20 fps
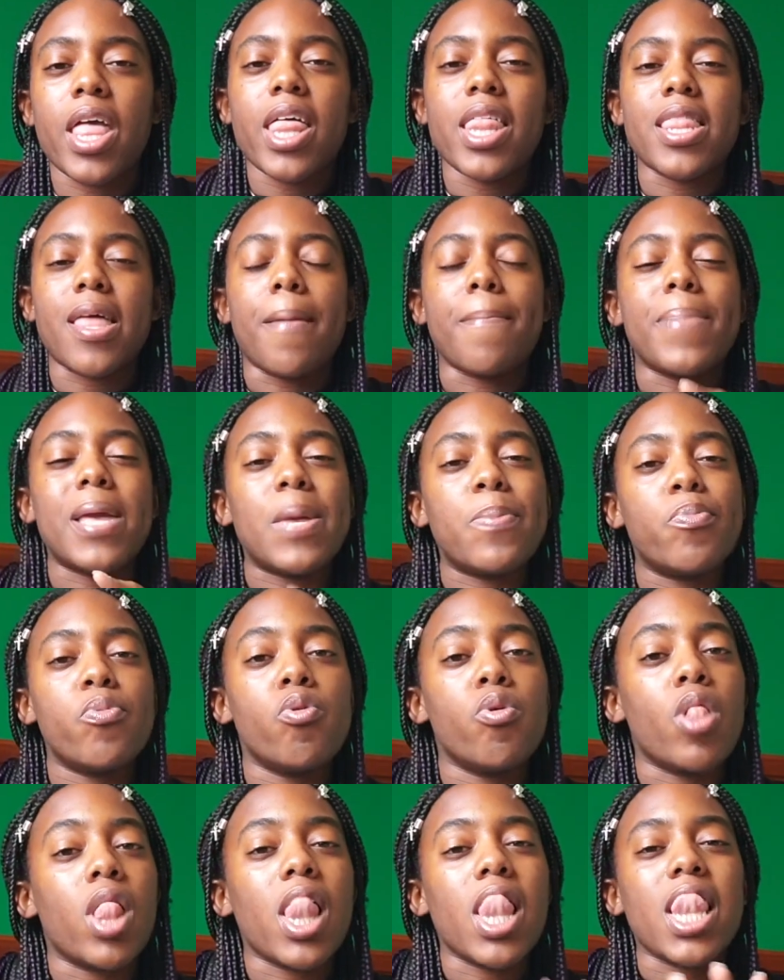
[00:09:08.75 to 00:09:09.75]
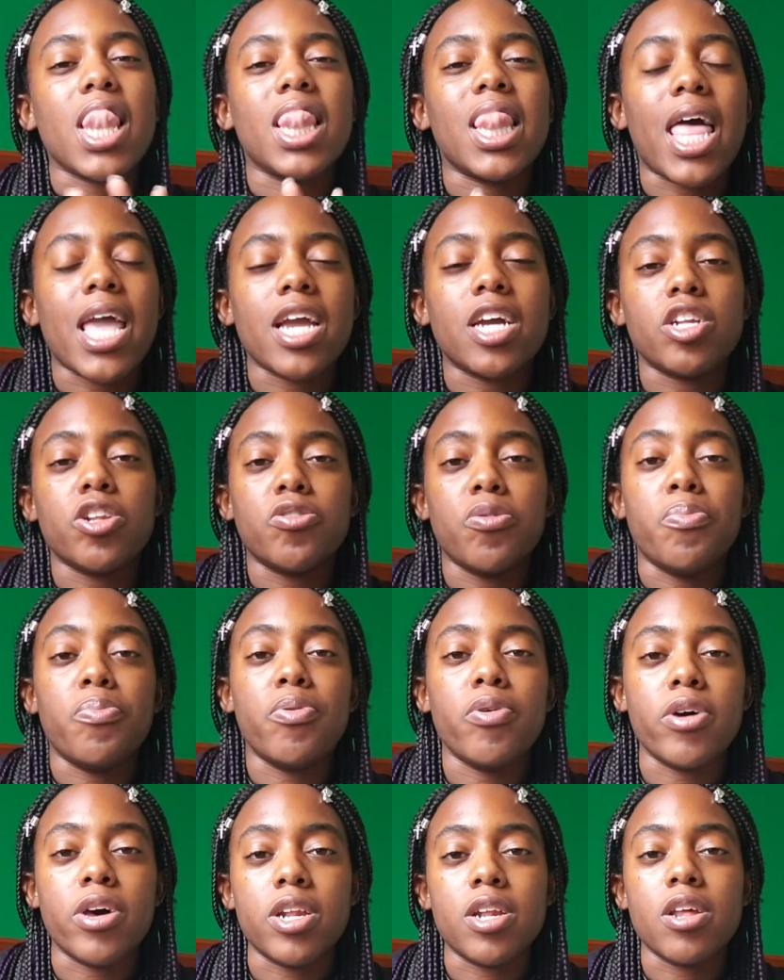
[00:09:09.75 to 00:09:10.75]
that people like to
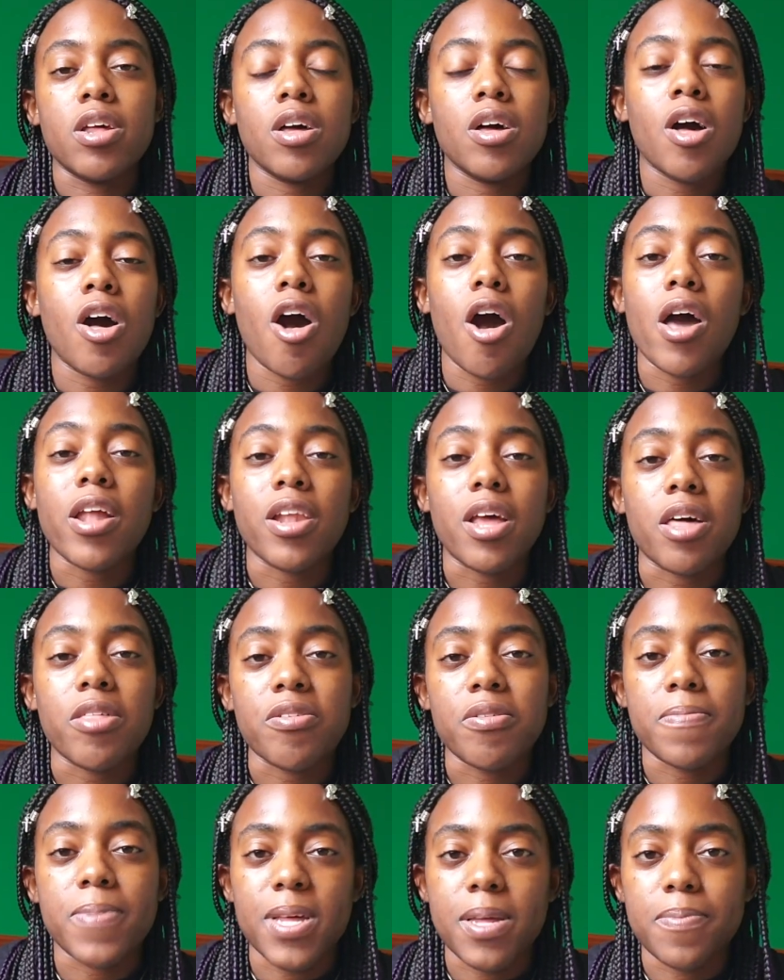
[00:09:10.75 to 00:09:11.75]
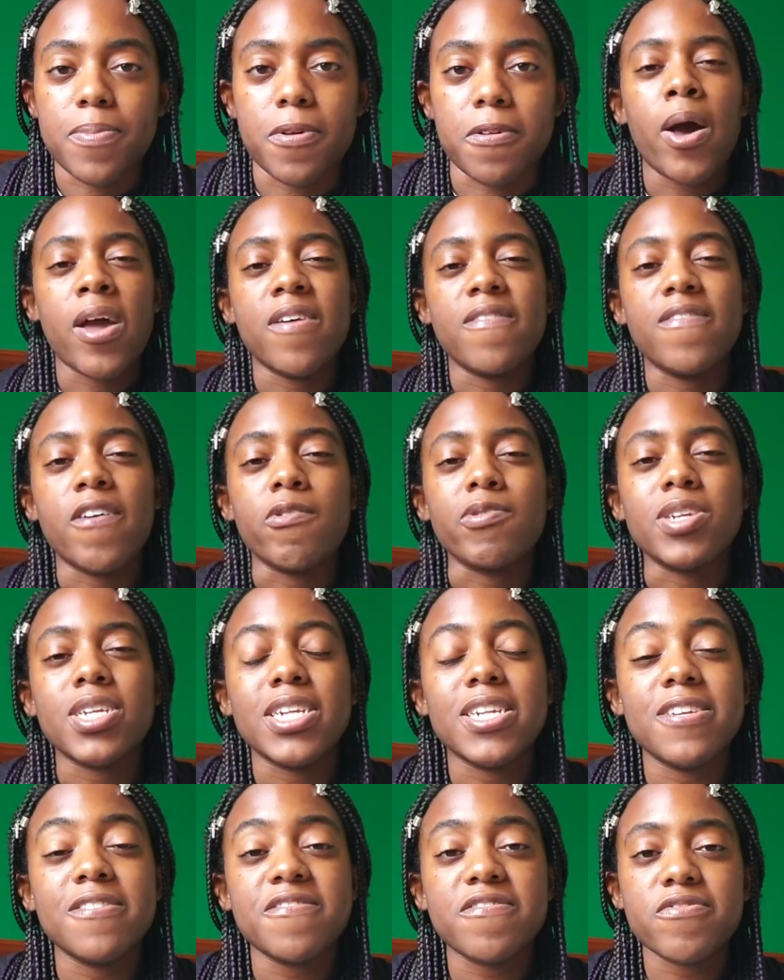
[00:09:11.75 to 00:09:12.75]
put on other people. I felt
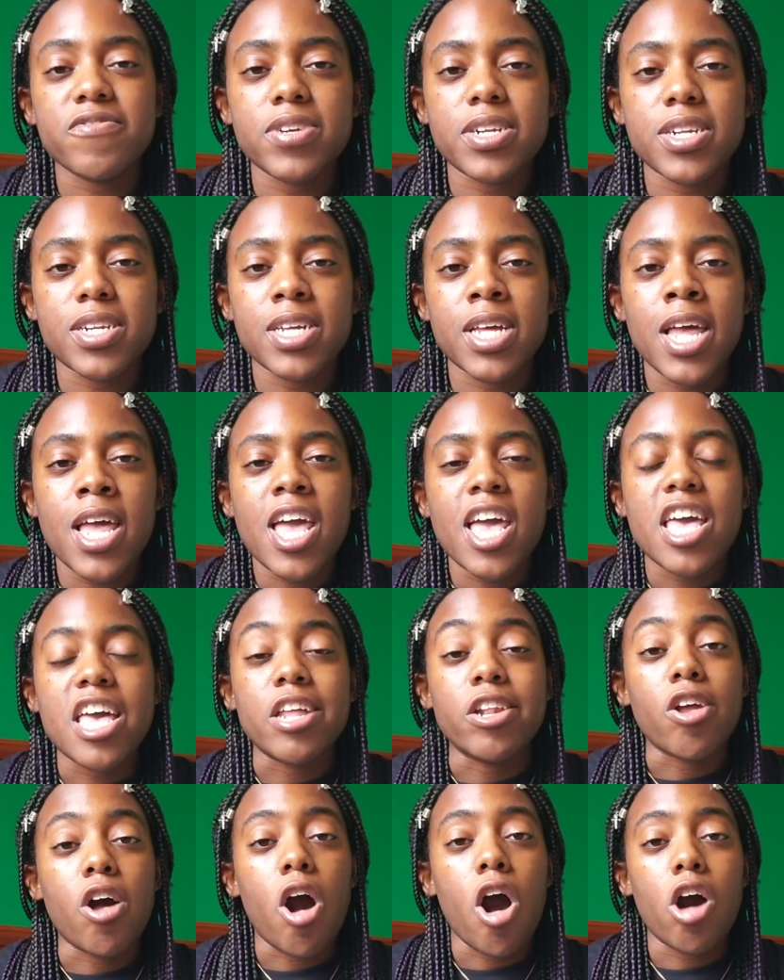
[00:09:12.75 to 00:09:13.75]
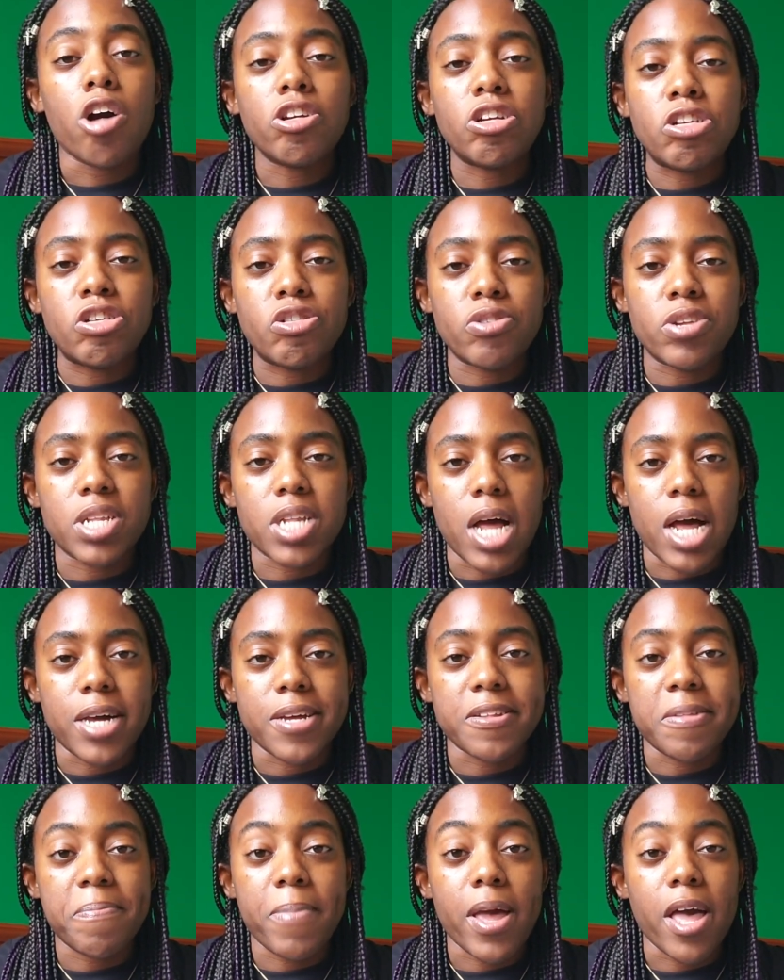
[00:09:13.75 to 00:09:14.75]
different and
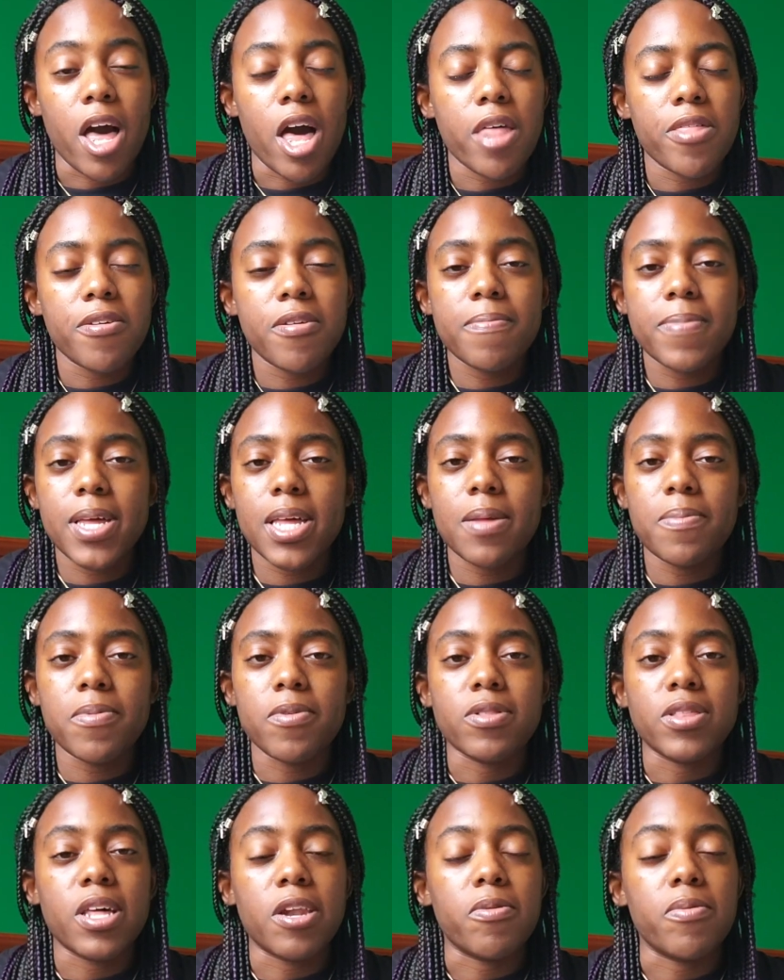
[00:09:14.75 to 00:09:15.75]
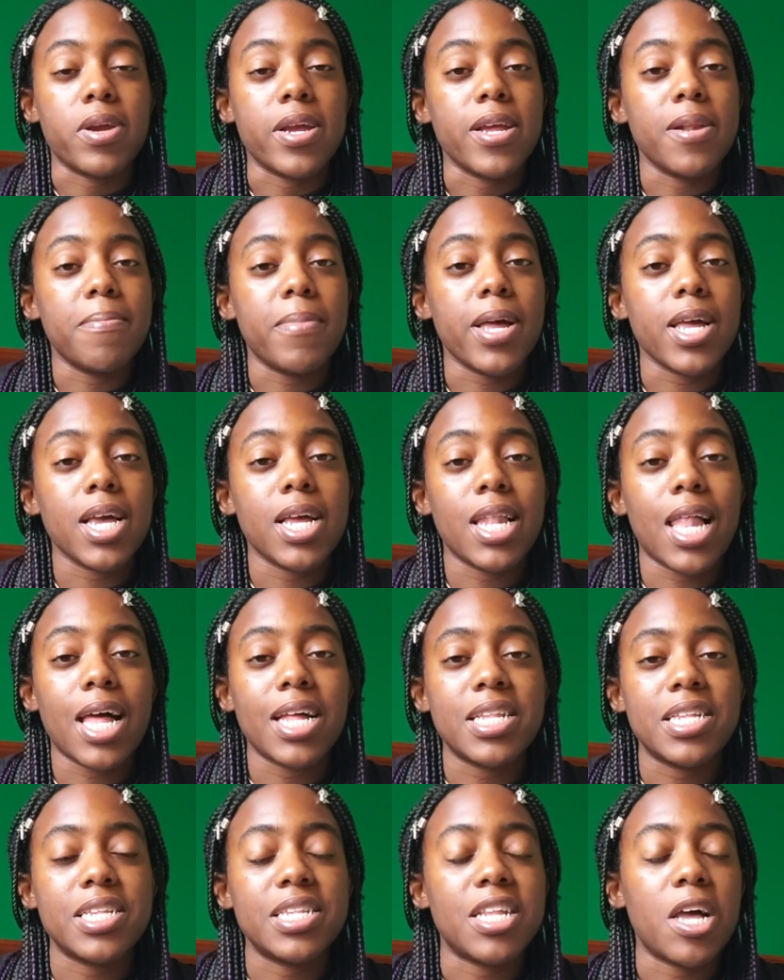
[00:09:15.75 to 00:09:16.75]
ostracized by other people that were in my
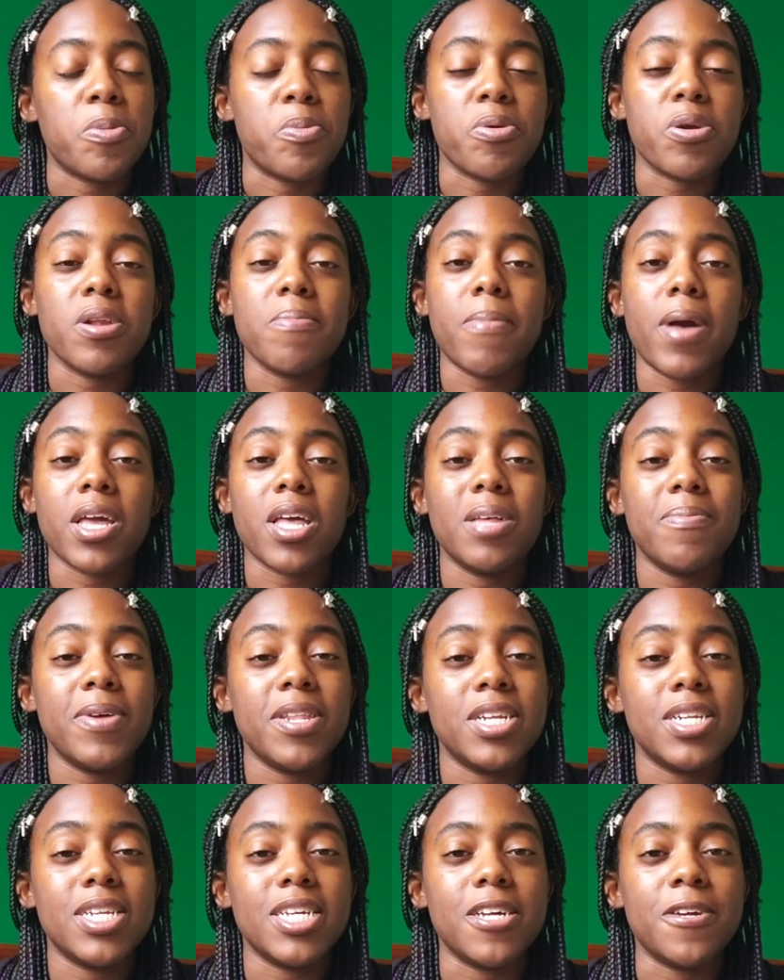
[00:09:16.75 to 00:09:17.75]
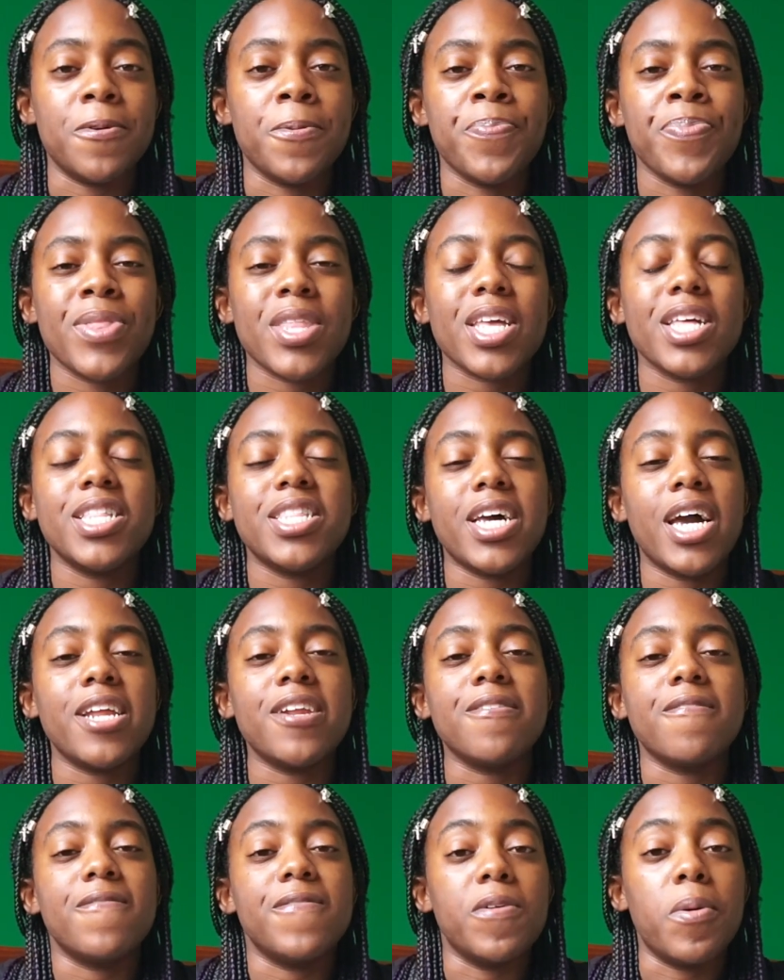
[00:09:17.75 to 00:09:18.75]
classes, that were in my community, because I
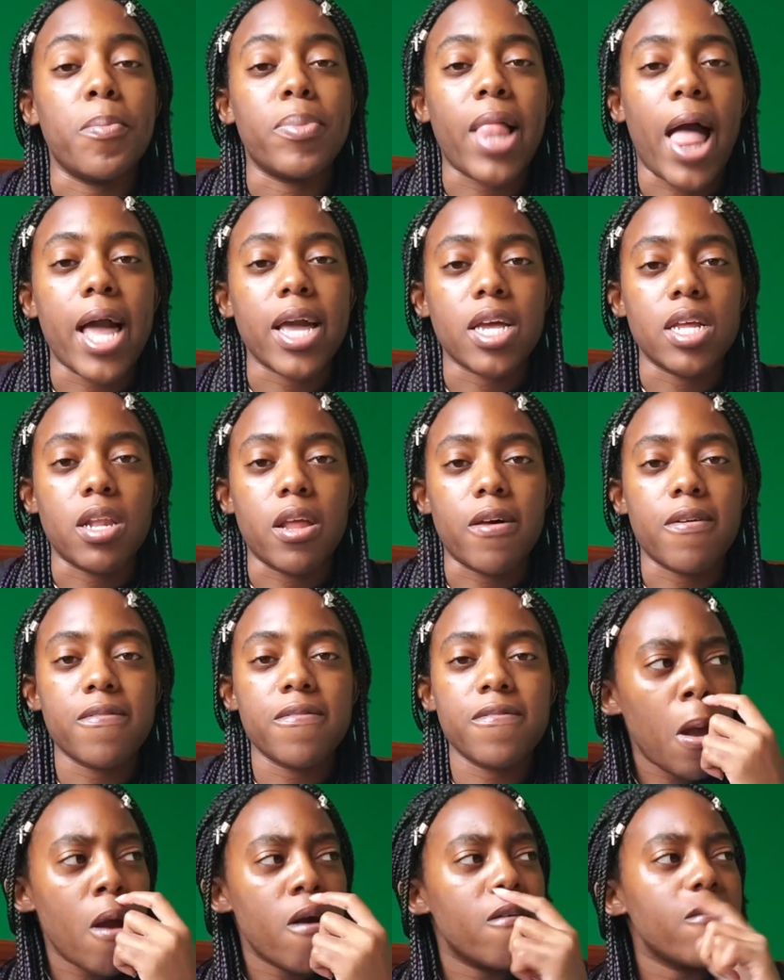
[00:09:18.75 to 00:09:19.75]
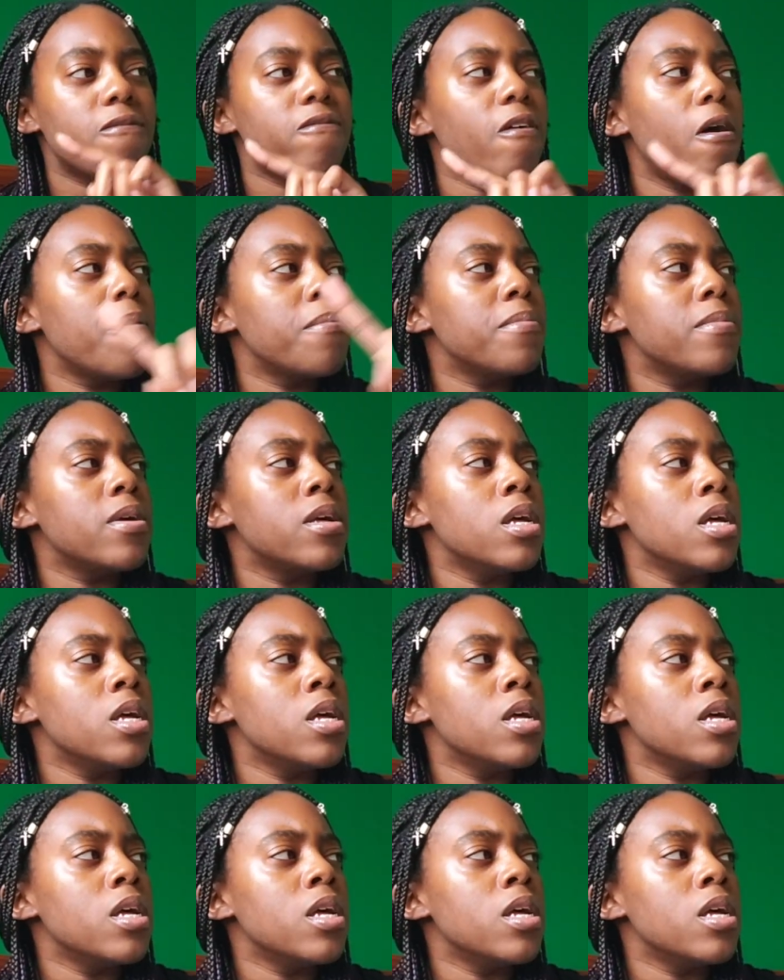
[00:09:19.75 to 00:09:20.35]
didn't feel black enough. From